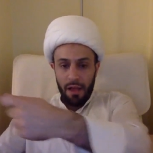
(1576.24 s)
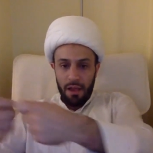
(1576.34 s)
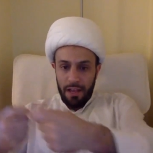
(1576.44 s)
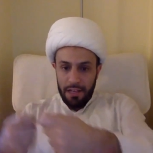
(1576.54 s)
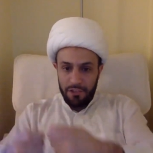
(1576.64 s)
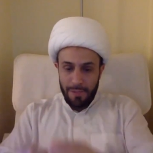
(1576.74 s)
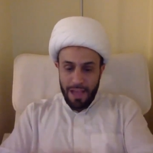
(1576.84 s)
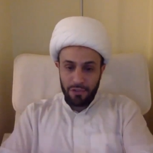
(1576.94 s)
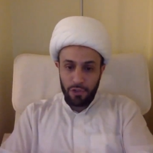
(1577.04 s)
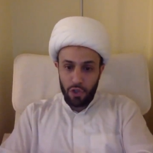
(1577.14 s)
His
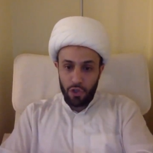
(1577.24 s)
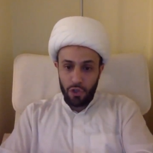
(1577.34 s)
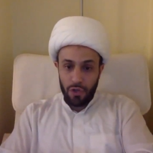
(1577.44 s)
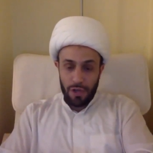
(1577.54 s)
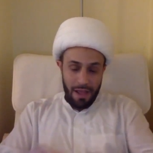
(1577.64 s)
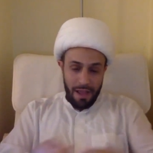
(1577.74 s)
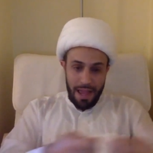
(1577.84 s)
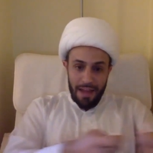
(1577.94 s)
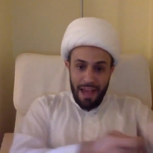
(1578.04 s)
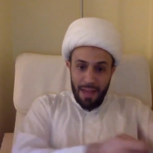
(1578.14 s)
Messenger,
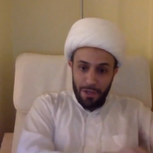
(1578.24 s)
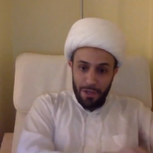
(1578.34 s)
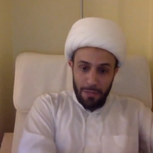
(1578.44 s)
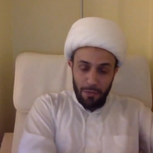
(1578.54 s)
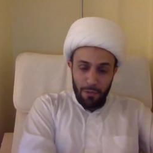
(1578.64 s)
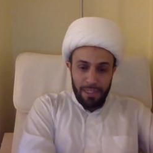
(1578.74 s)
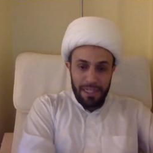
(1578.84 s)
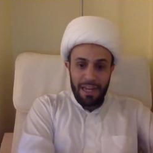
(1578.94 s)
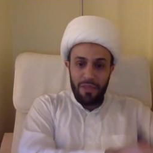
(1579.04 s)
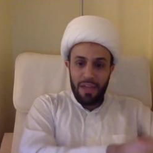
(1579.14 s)
and Amir
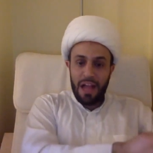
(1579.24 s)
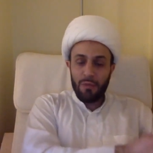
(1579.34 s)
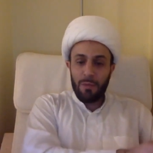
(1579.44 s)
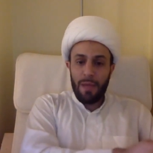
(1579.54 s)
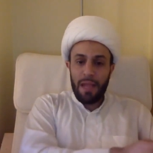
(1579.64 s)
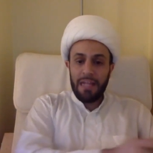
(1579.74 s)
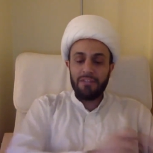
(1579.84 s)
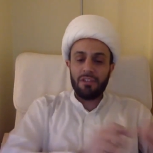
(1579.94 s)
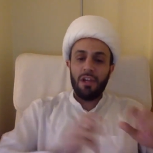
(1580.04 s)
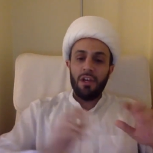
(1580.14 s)
al-Mu'mineen and the Ahlul bayt,